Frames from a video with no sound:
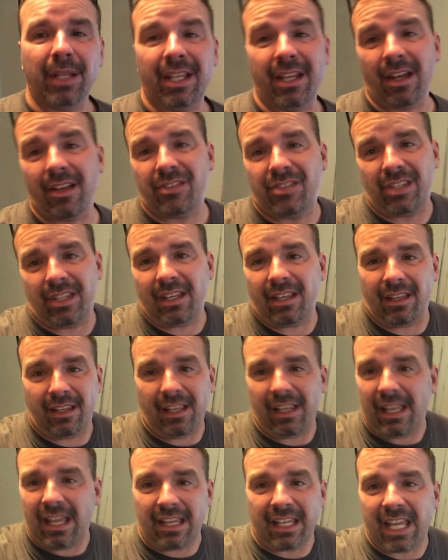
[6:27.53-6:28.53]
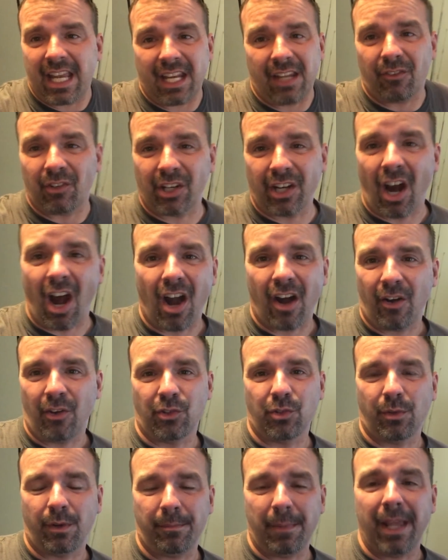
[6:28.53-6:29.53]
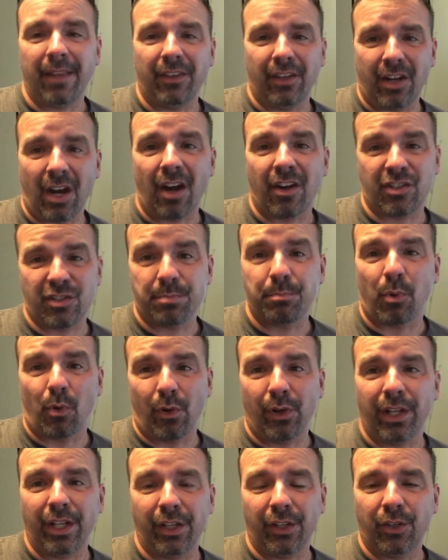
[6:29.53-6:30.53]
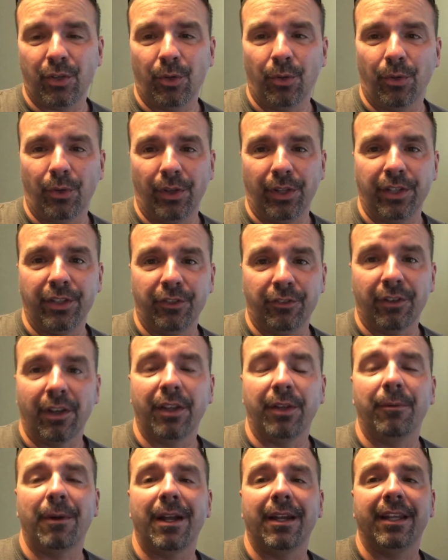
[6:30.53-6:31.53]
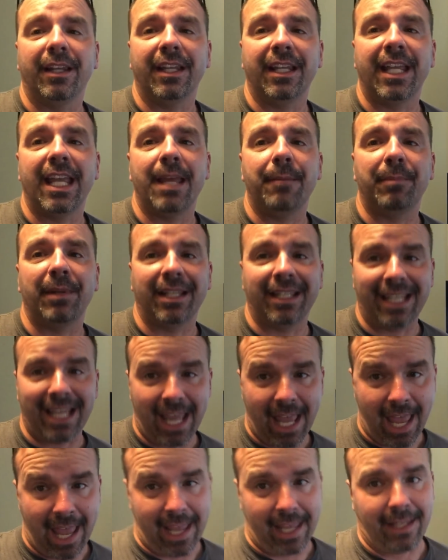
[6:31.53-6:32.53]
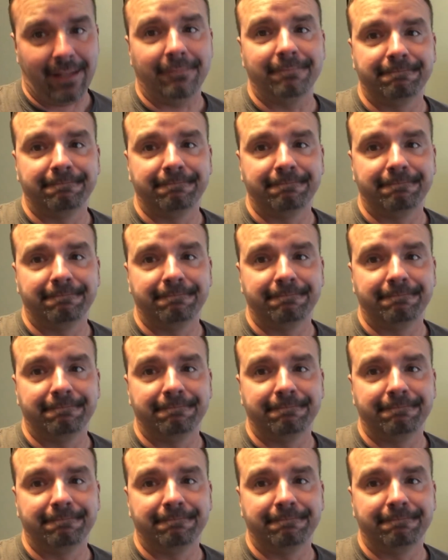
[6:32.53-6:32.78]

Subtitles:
because getting Recaros would have made the car sporty and cool, and you really wanted to keep it gay.